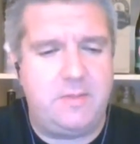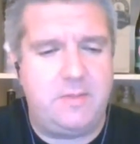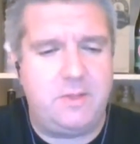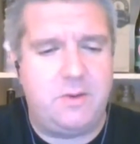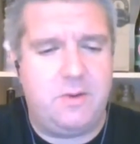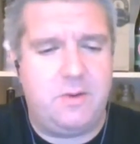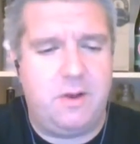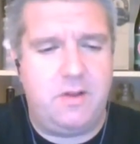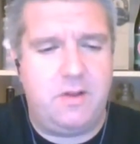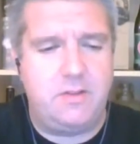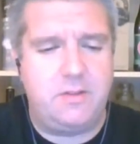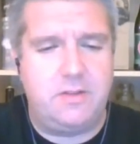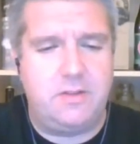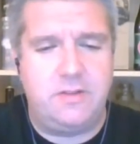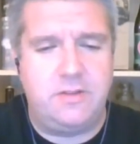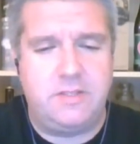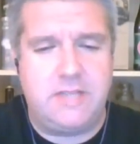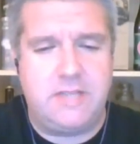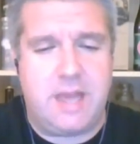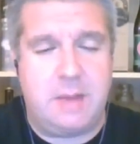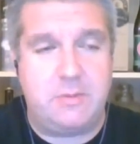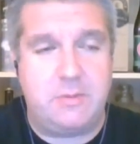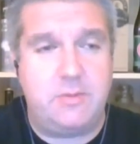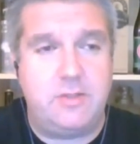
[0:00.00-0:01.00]
was
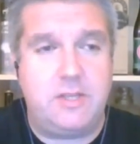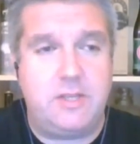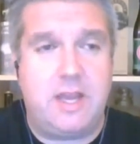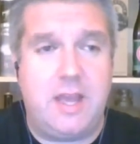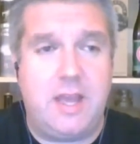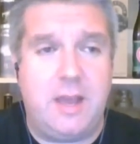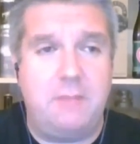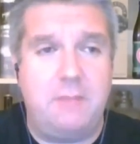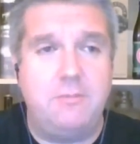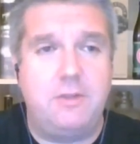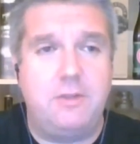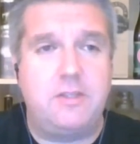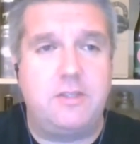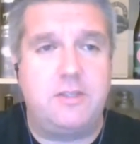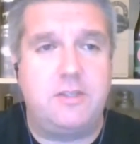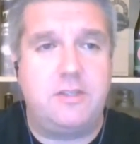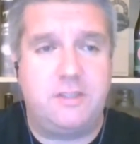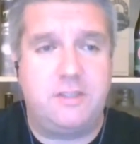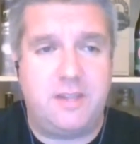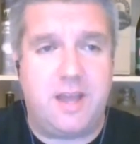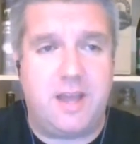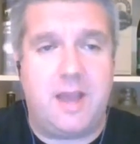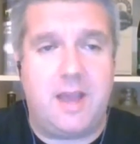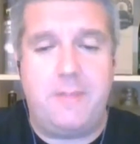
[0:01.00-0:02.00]
untappd, which I am just
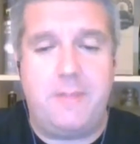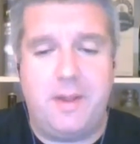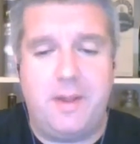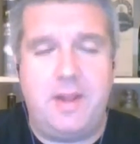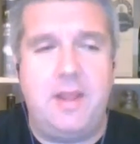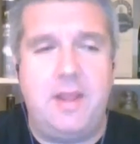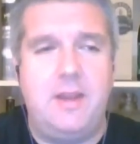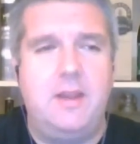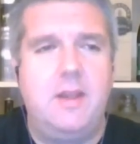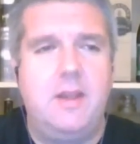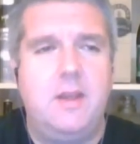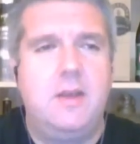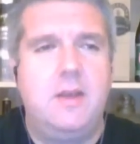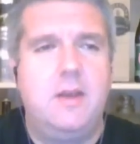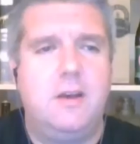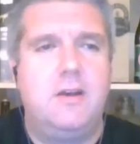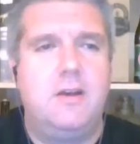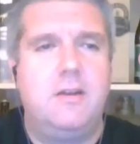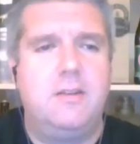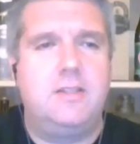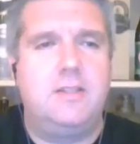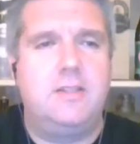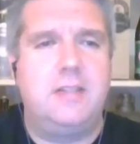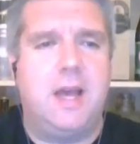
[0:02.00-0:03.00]
typing in
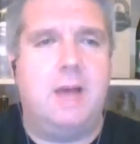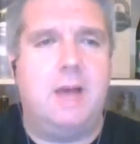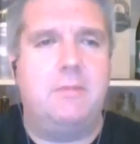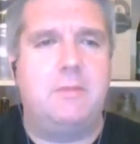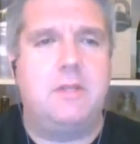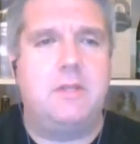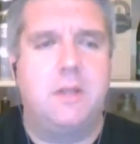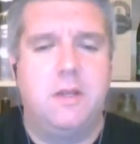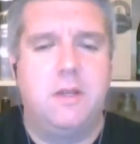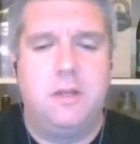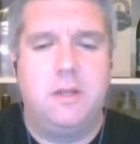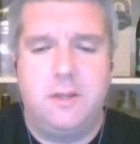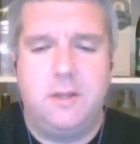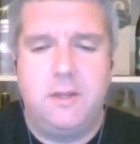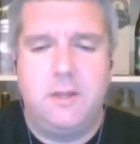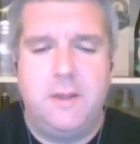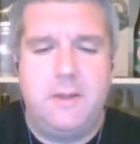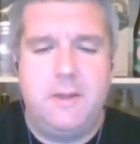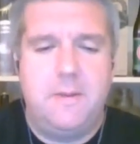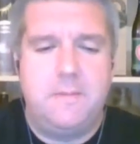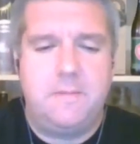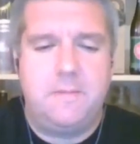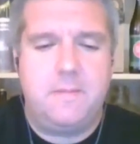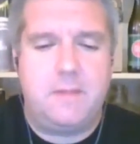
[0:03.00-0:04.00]
untapped
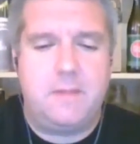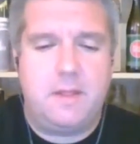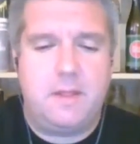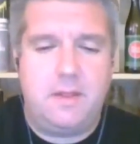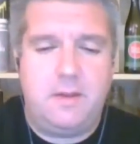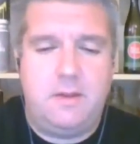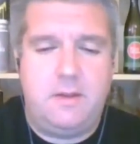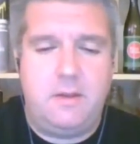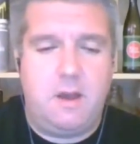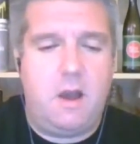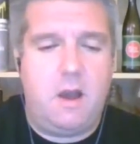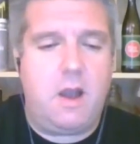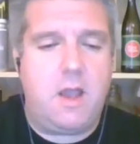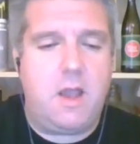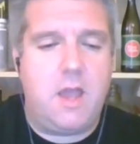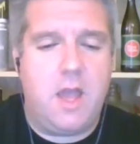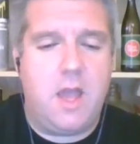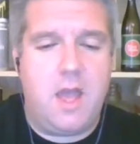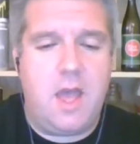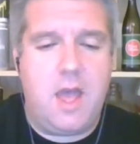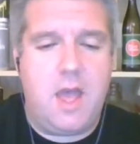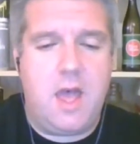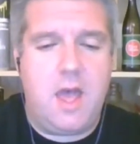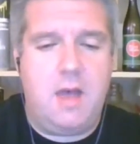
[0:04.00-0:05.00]
dot
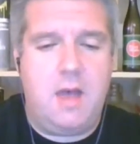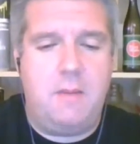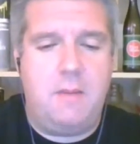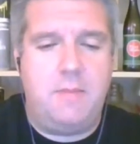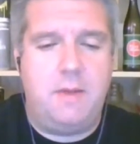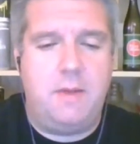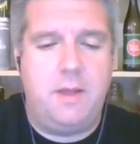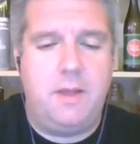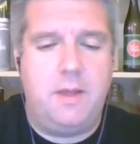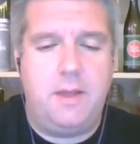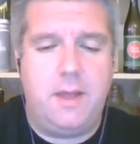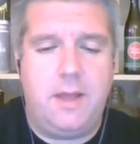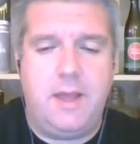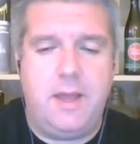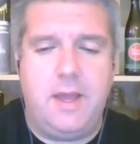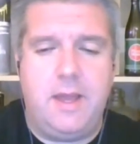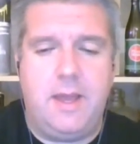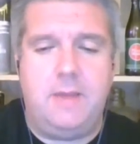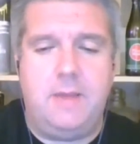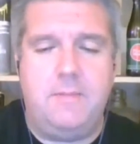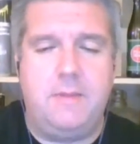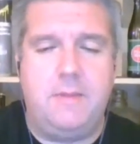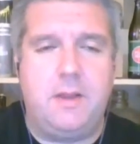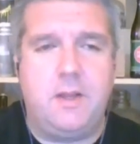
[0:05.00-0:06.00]
com
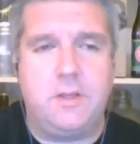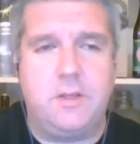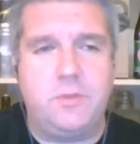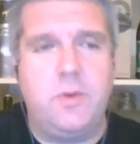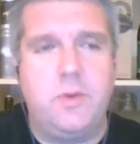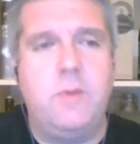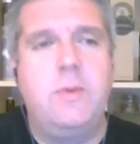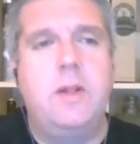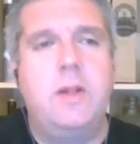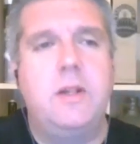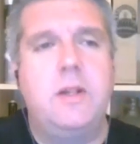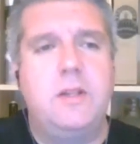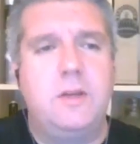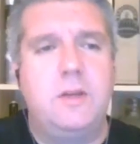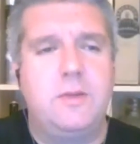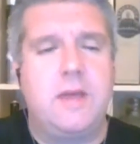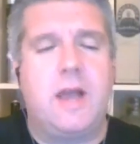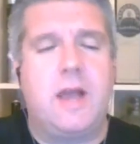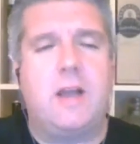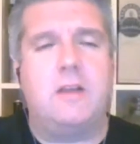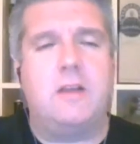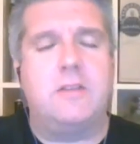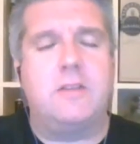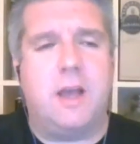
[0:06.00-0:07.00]
because um, we will do
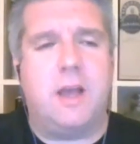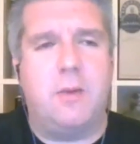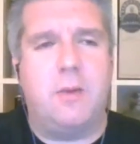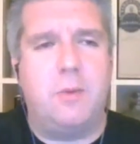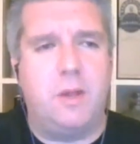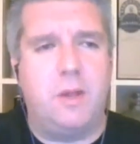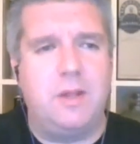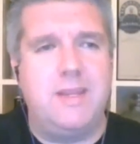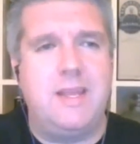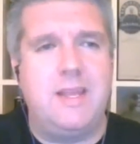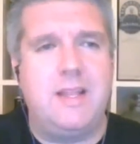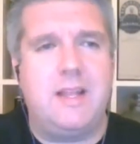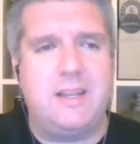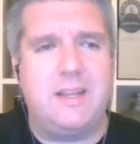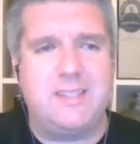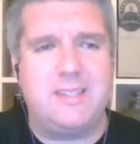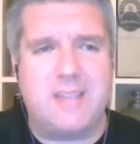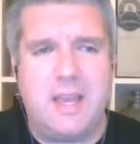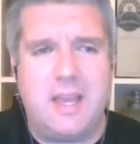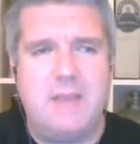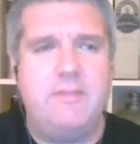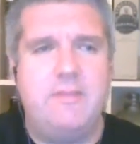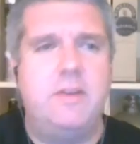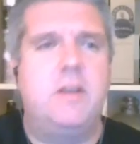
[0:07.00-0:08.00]
that because I will need it because
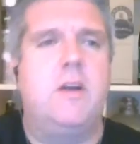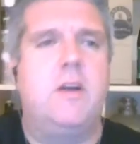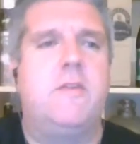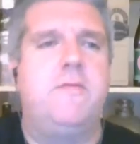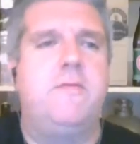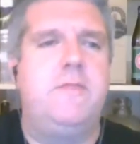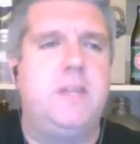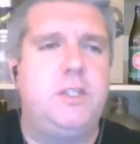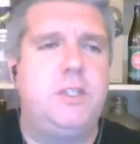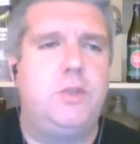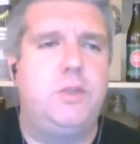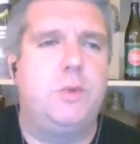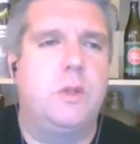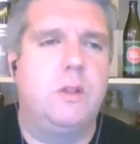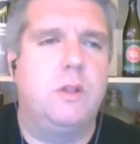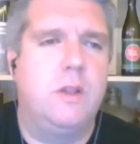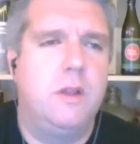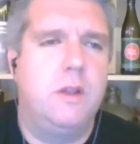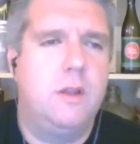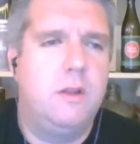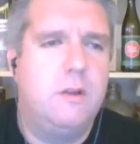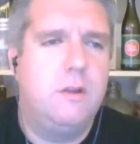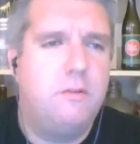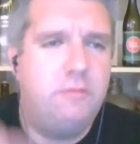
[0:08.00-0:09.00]
I haven't got visual
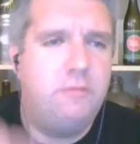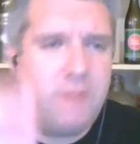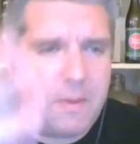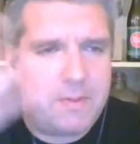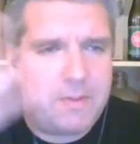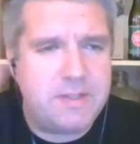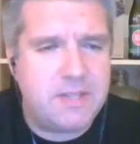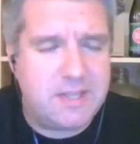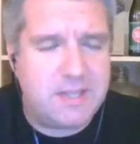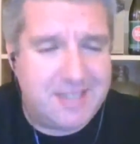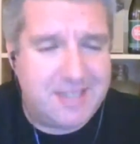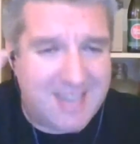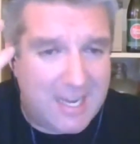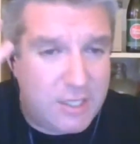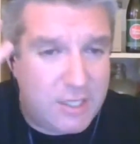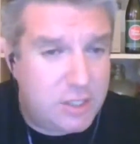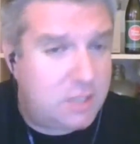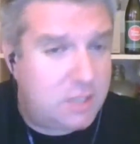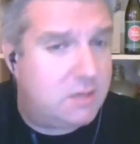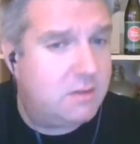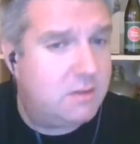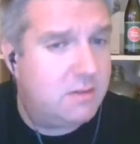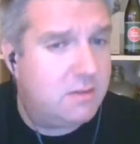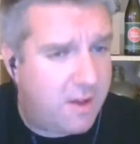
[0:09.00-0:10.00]

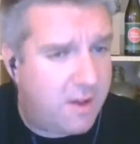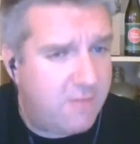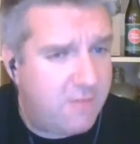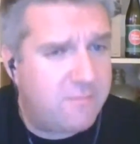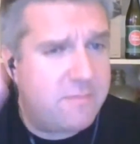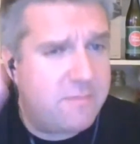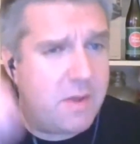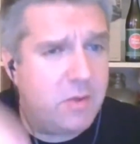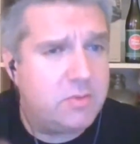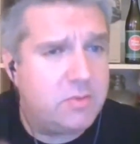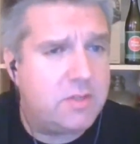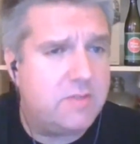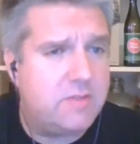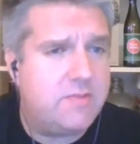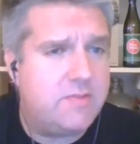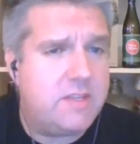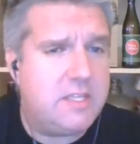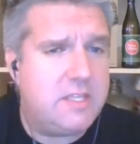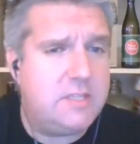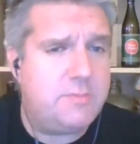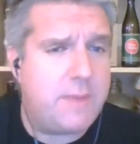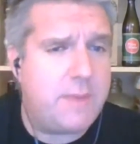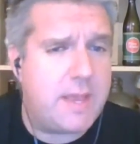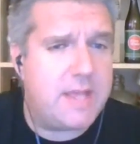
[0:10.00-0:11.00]
representation of most of
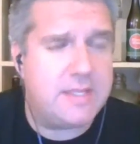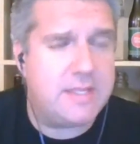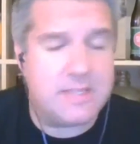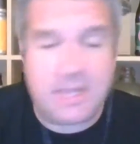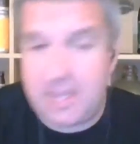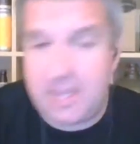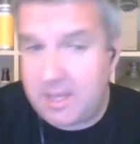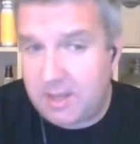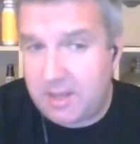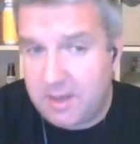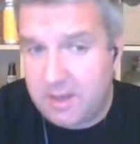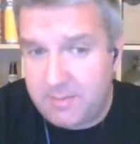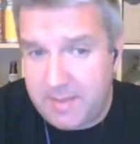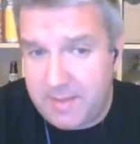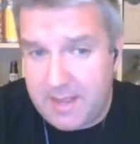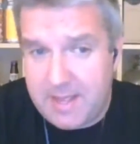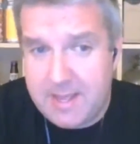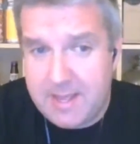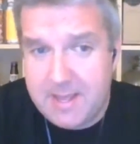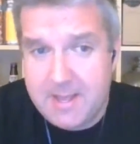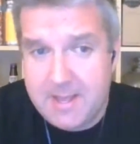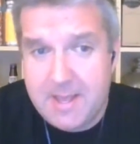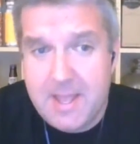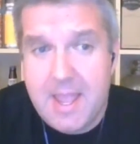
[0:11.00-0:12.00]
these beers that you're going to be
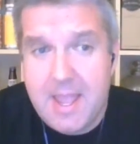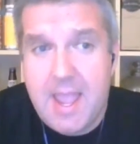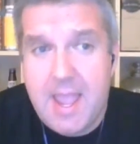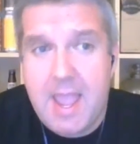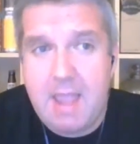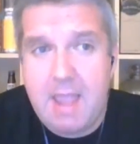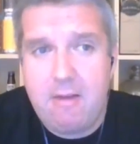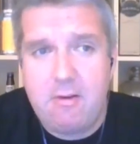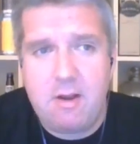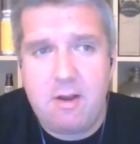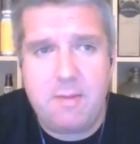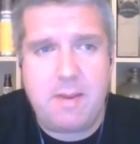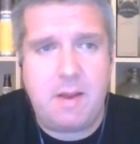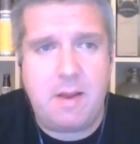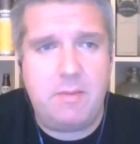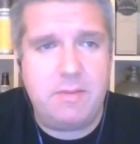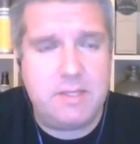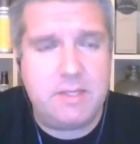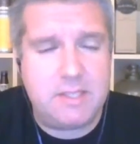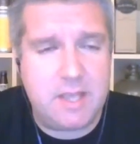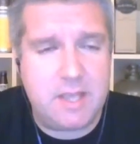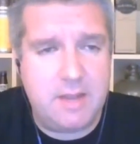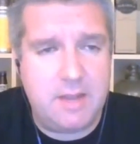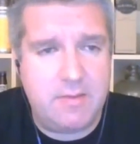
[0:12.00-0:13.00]
hearing about
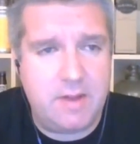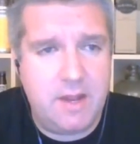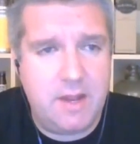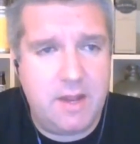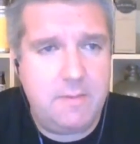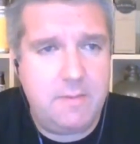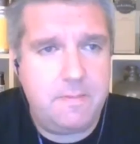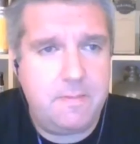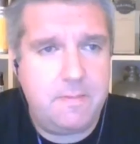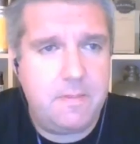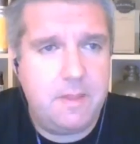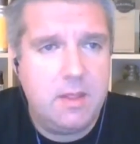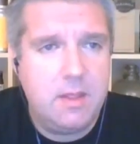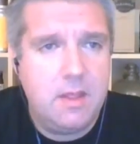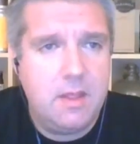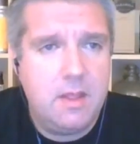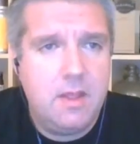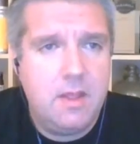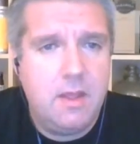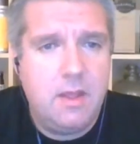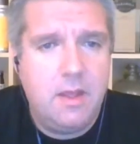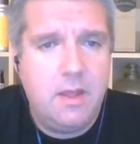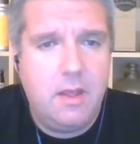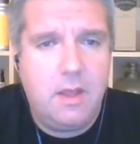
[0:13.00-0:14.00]
this evening.
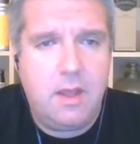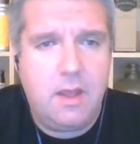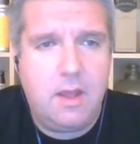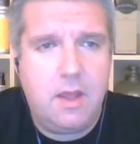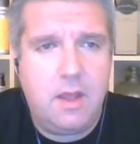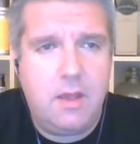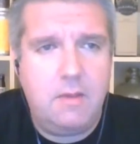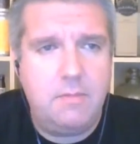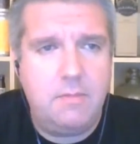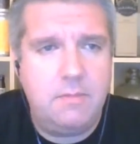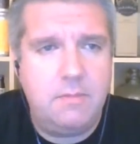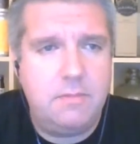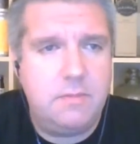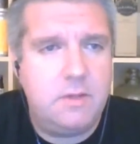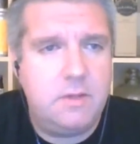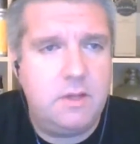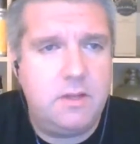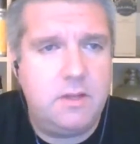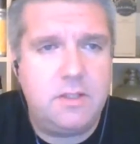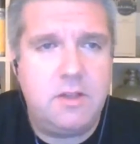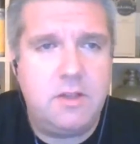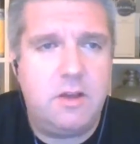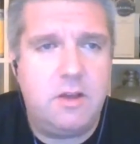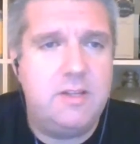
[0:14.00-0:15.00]
Um,
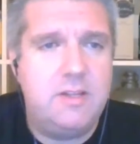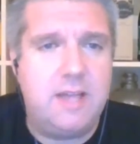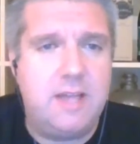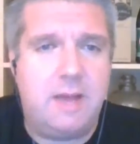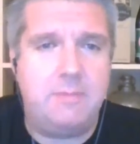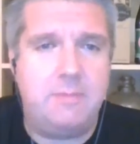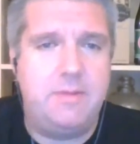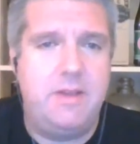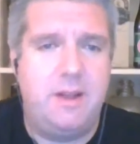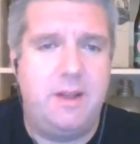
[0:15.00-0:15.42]
no, it's not on tap.